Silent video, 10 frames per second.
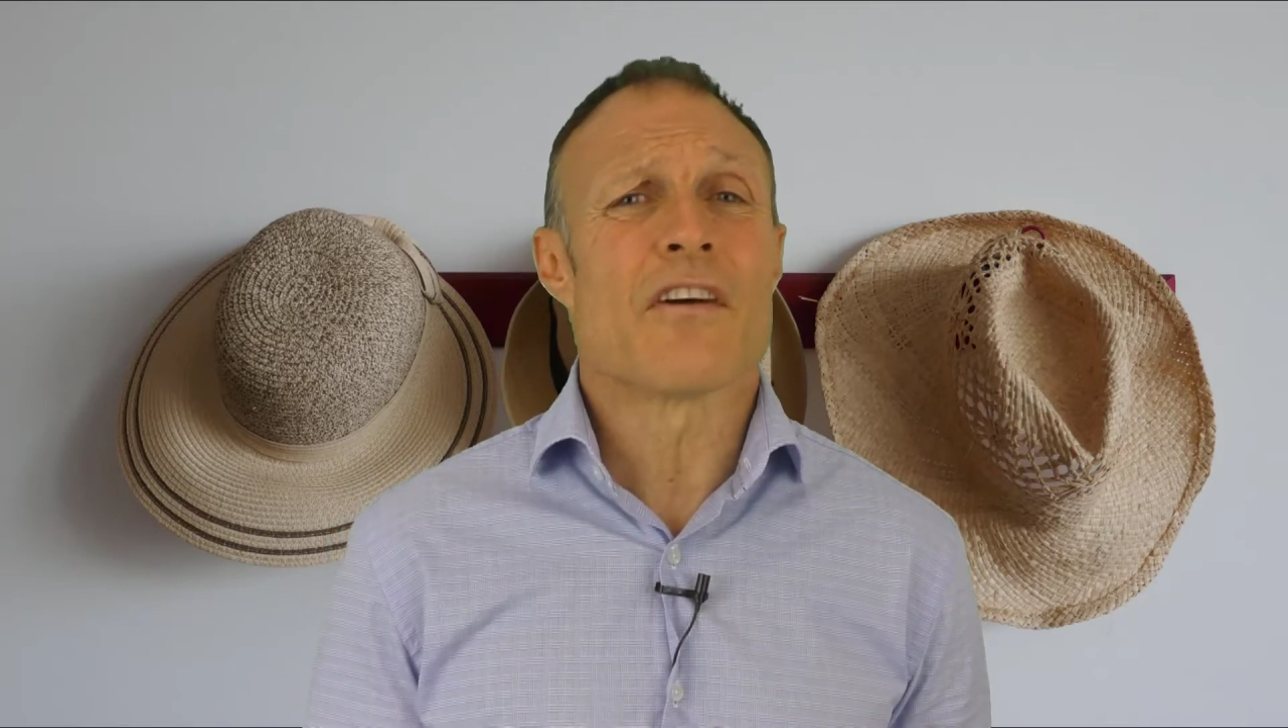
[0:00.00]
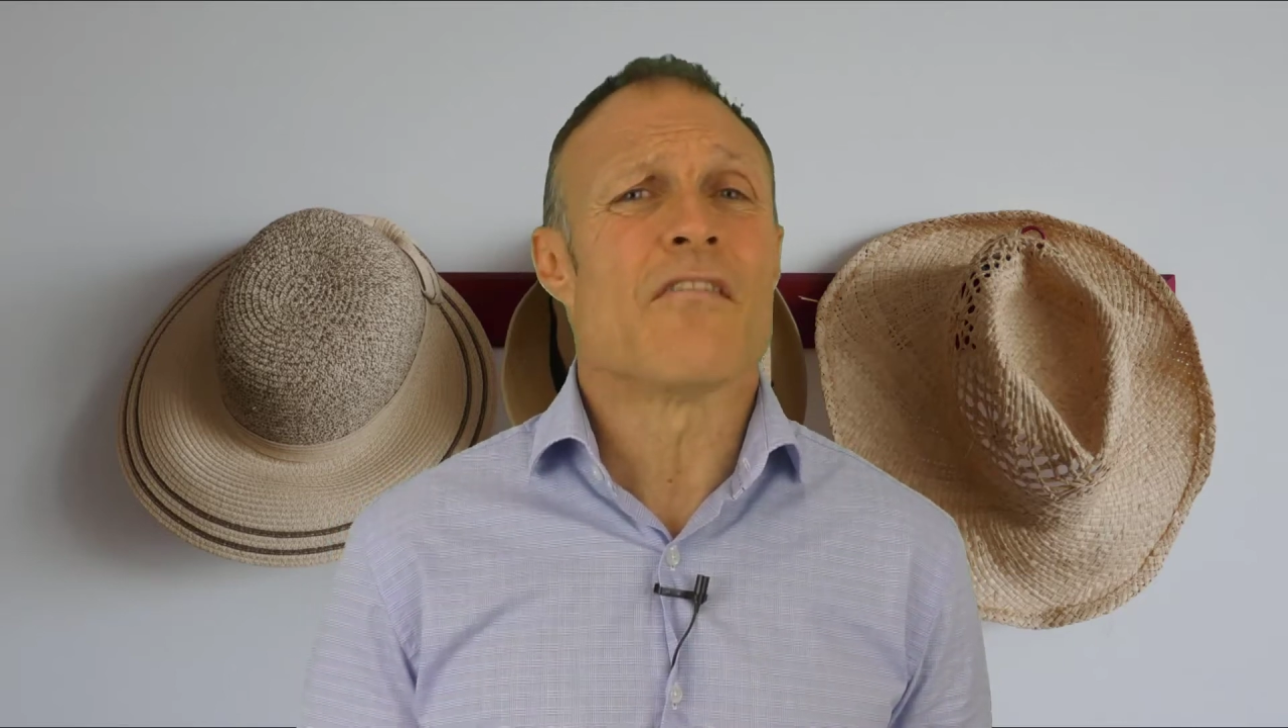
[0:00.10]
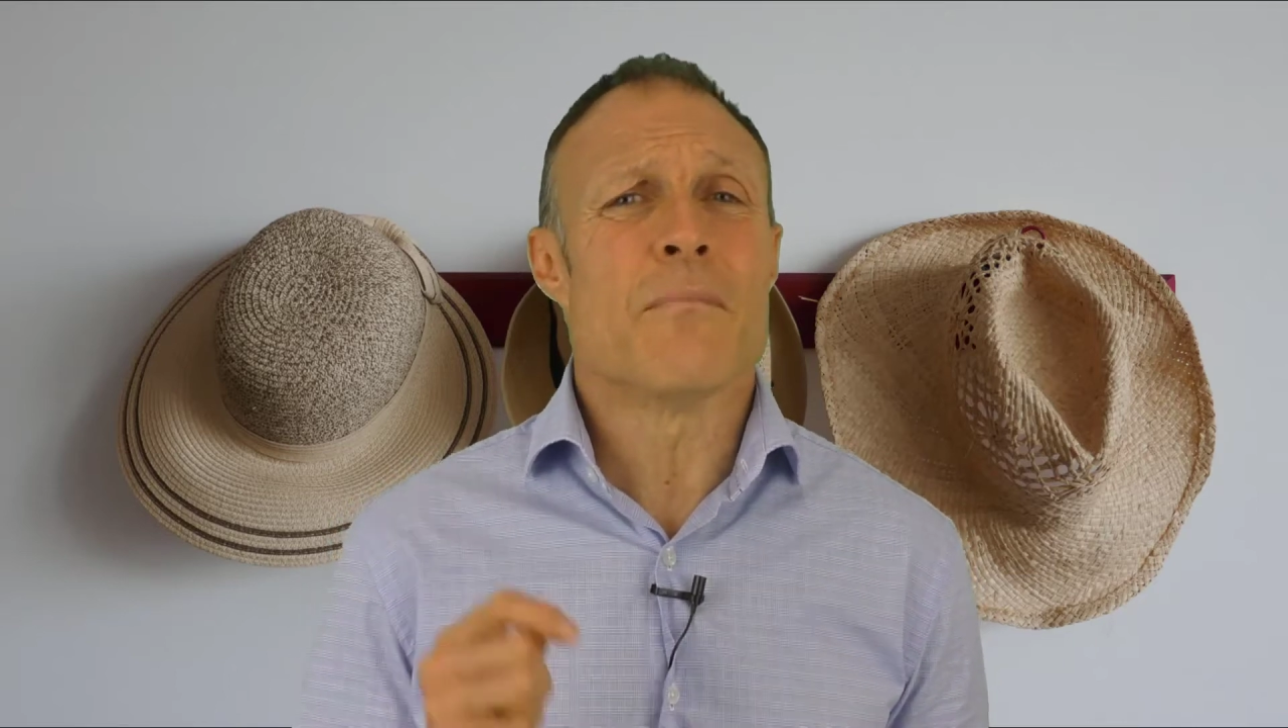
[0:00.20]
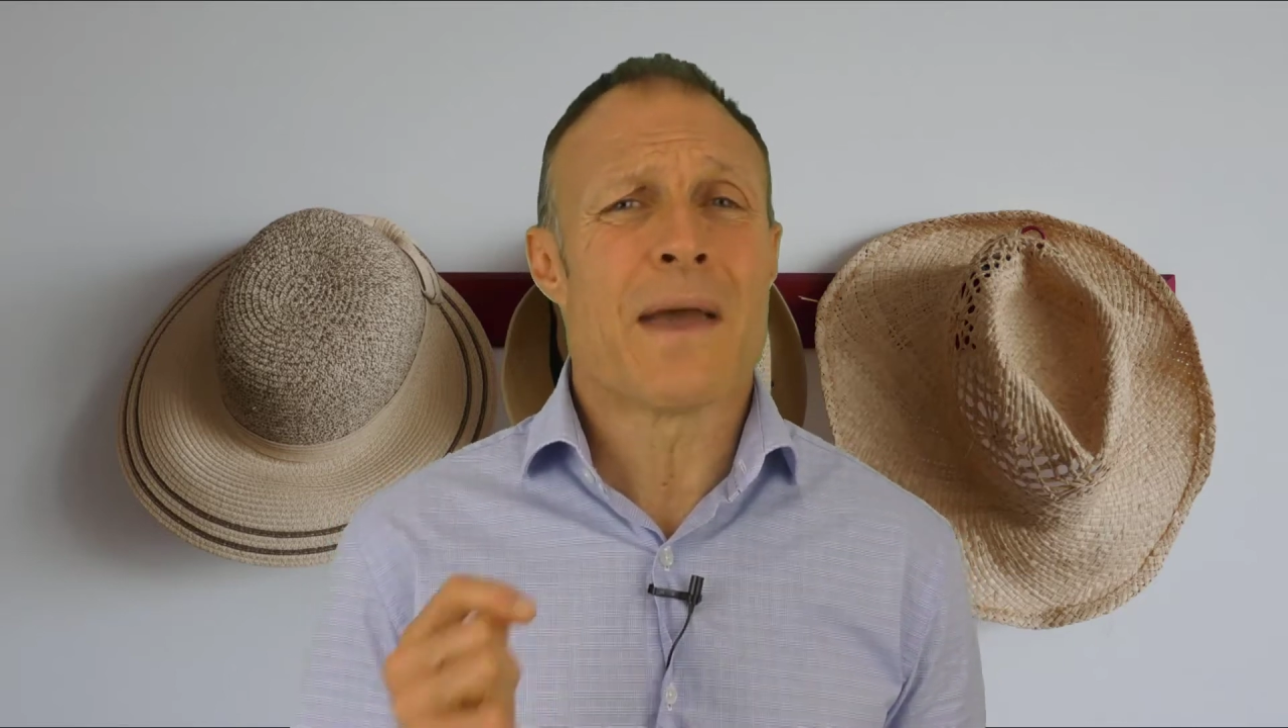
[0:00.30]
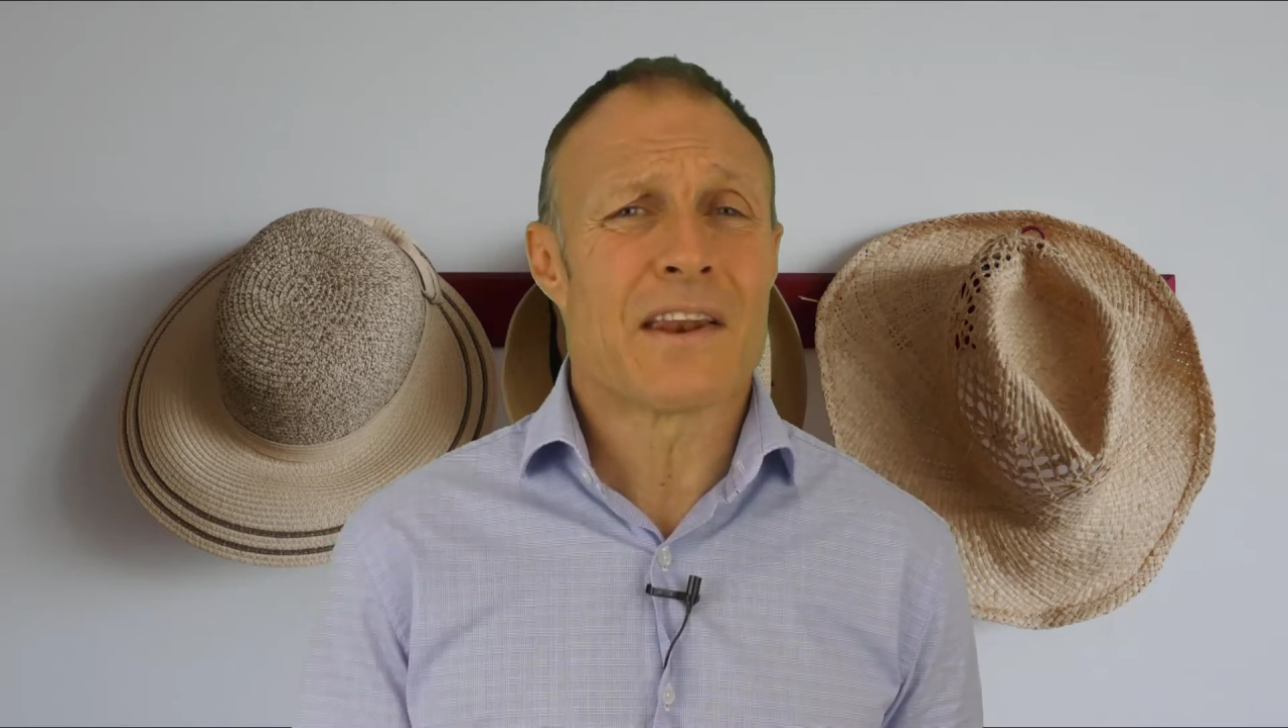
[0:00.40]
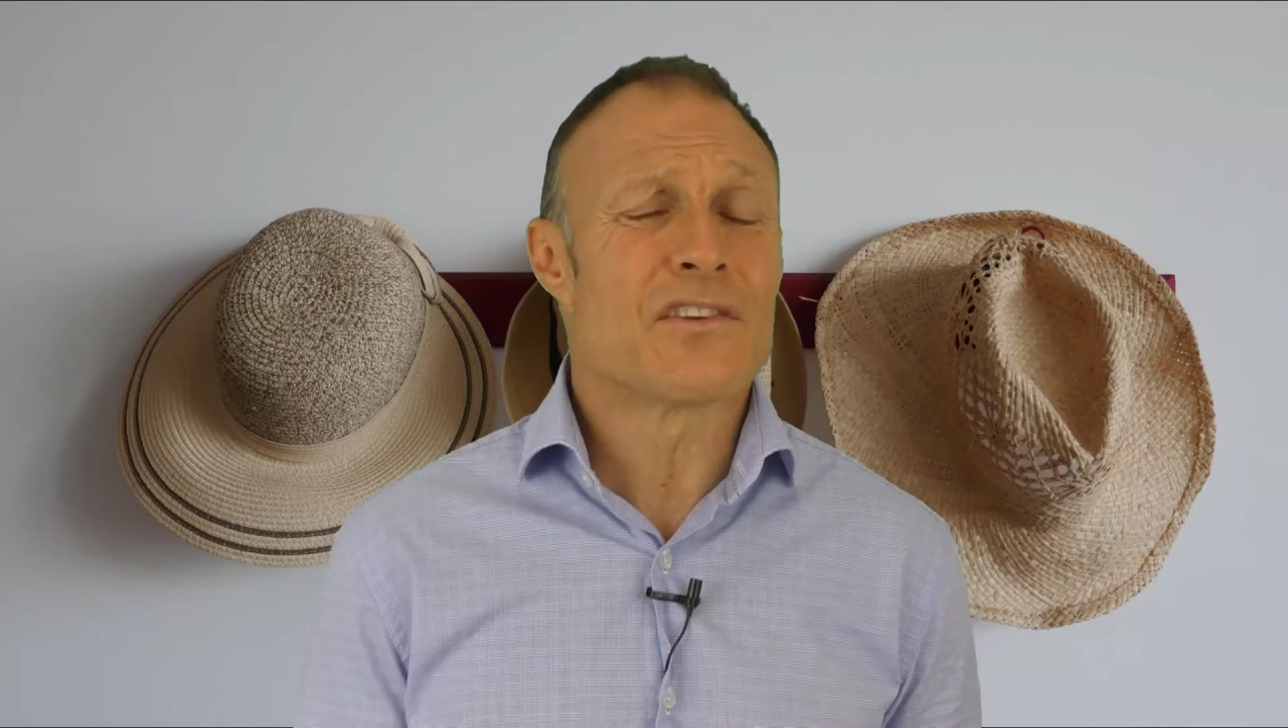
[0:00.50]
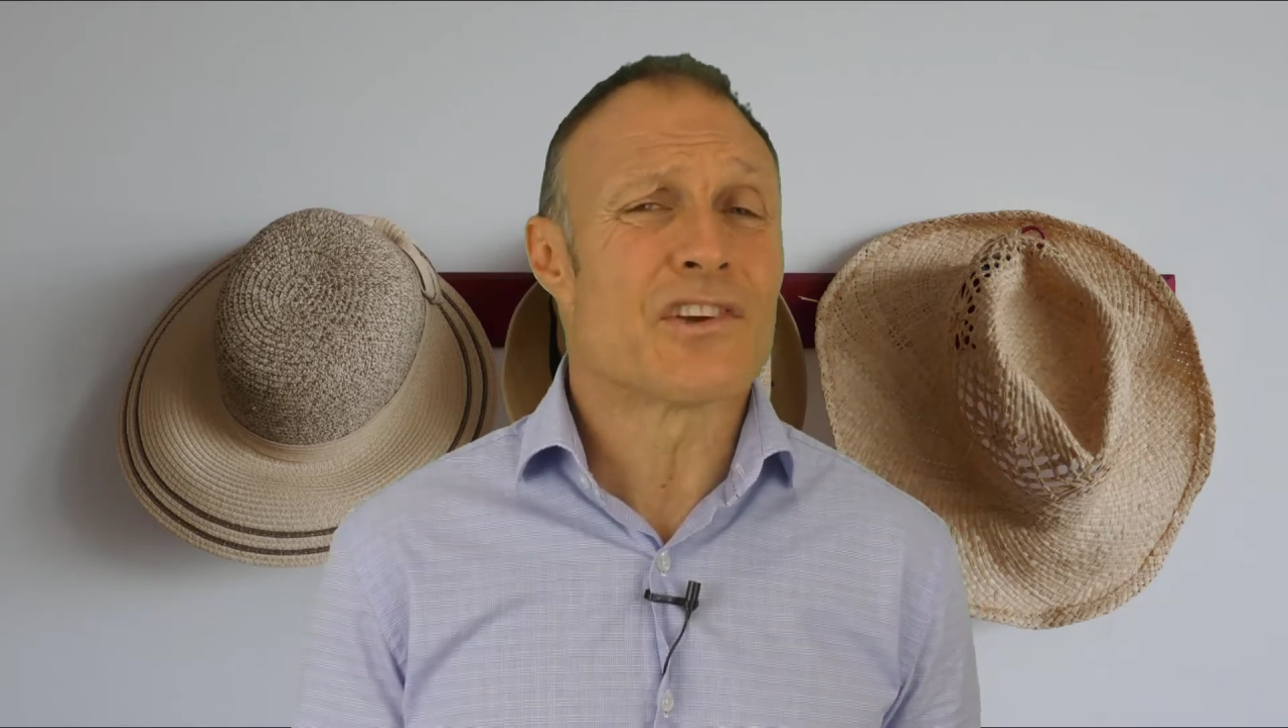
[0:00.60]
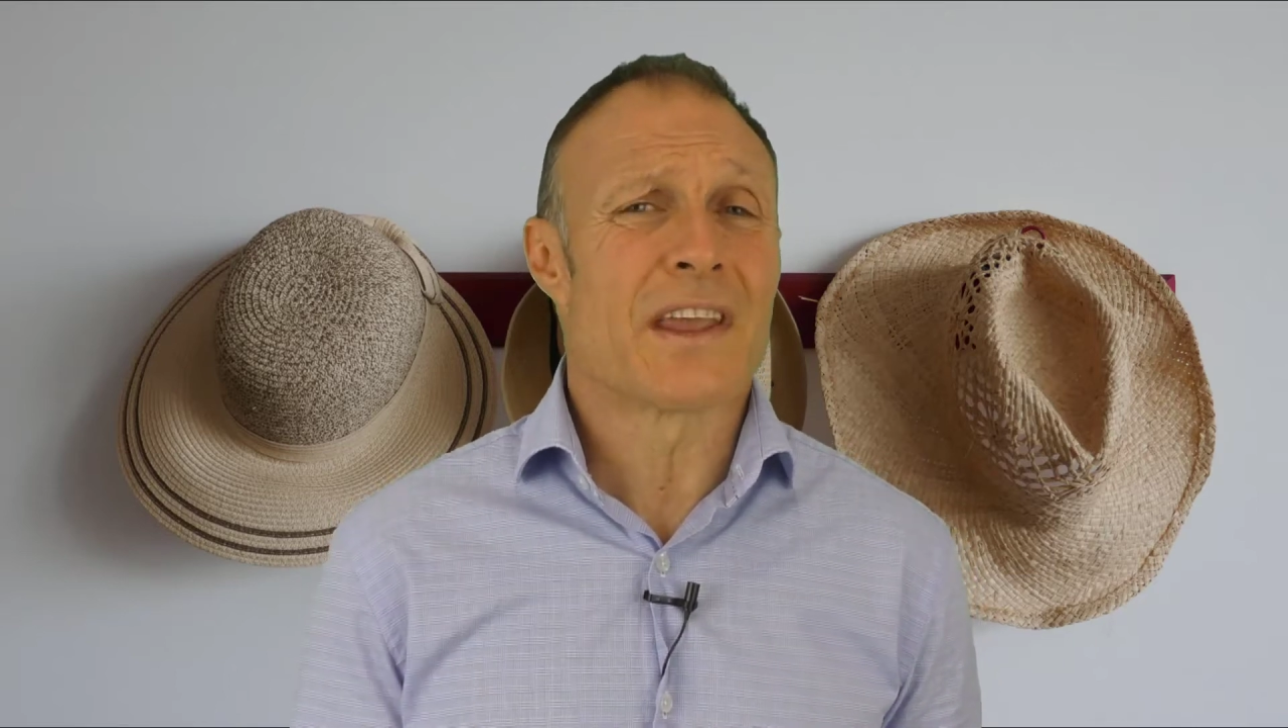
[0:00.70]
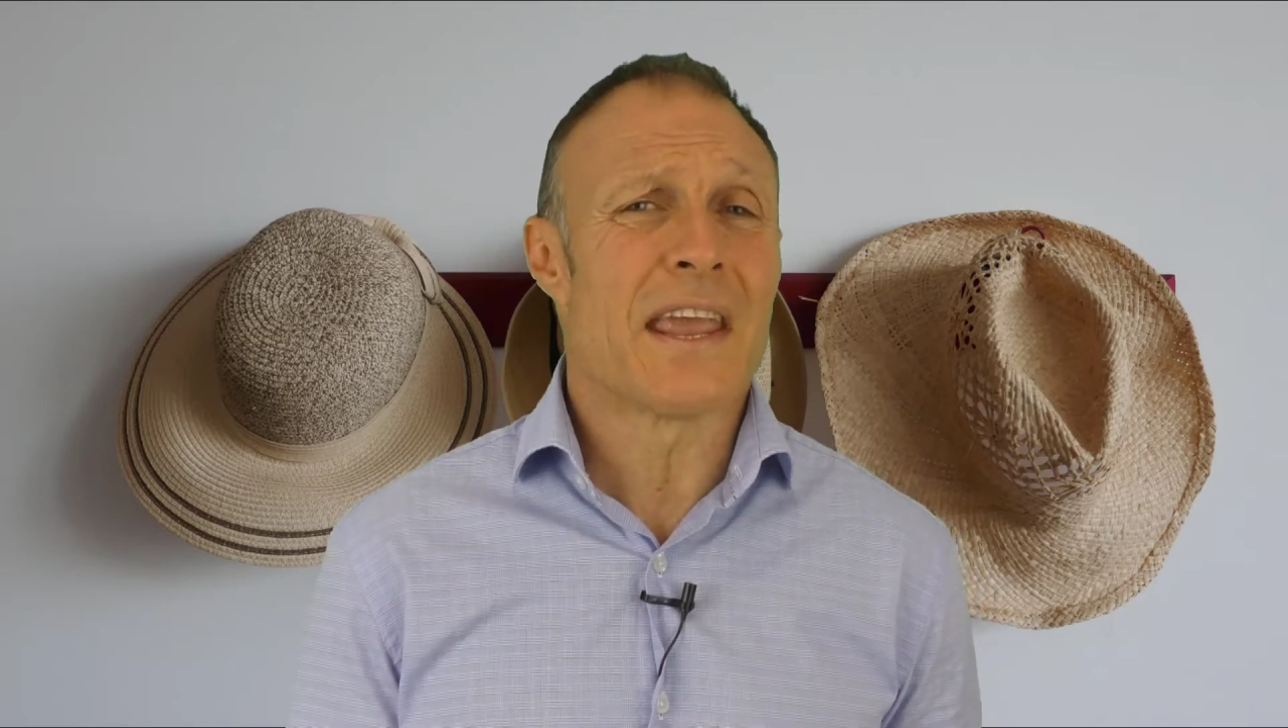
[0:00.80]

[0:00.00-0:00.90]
of managing